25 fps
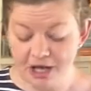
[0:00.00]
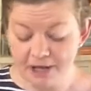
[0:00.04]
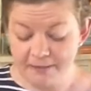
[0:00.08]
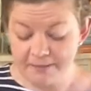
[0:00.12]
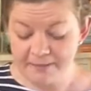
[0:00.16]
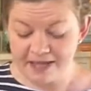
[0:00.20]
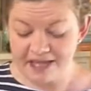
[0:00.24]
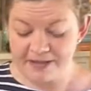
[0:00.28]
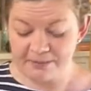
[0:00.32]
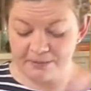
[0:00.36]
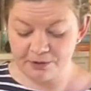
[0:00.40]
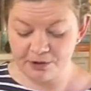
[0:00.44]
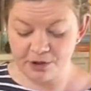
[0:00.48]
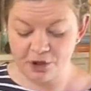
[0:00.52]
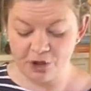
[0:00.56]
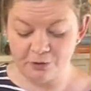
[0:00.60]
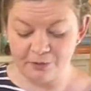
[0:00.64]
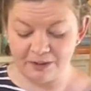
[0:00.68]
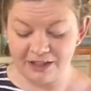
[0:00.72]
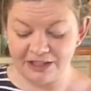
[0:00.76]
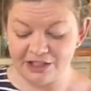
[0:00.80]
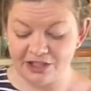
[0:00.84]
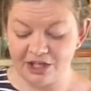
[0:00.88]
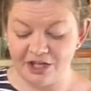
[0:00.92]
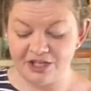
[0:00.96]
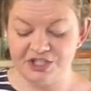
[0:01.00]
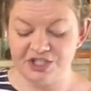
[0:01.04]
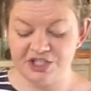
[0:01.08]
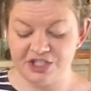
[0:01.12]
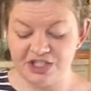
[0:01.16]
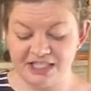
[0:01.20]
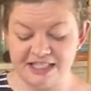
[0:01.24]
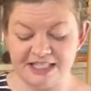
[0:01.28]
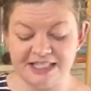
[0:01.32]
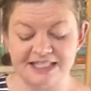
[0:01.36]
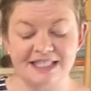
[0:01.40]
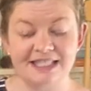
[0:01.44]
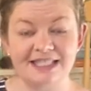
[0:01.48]
people who are lost
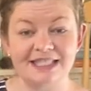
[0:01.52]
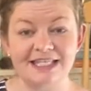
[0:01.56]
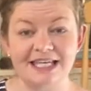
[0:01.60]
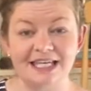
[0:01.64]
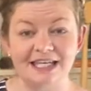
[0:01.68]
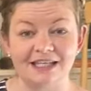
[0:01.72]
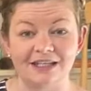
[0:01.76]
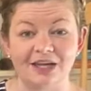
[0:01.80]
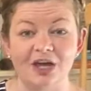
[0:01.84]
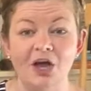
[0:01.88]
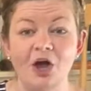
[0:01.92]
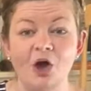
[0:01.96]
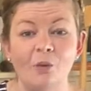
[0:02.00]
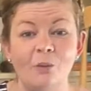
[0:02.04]
in sin,